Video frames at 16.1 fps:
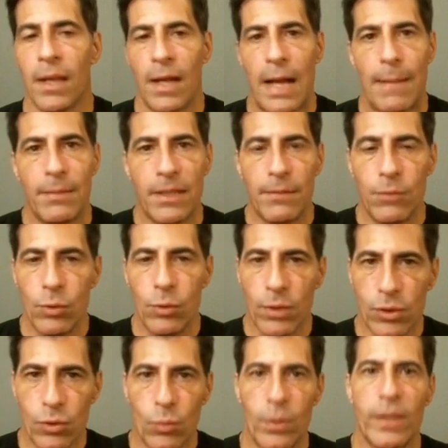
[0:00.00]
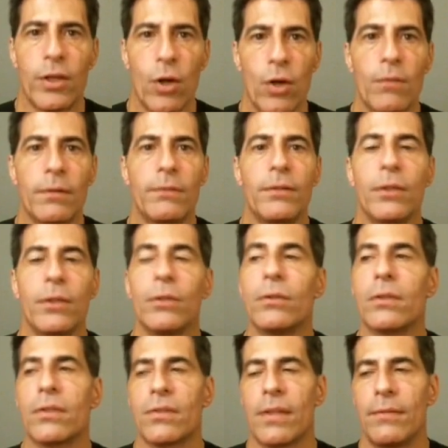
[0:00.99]
I'm gonna give you a quick overview
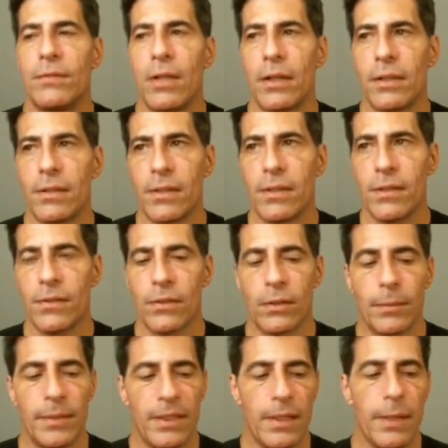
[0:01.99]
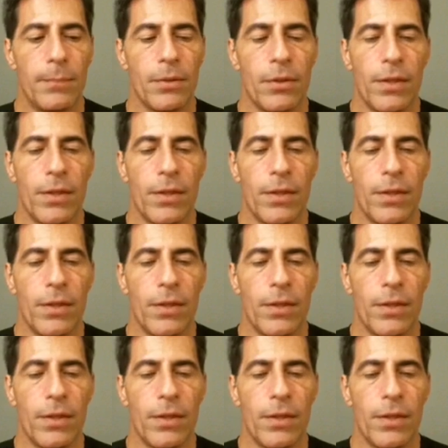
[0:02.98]
because I've dug into this a little bit deeper.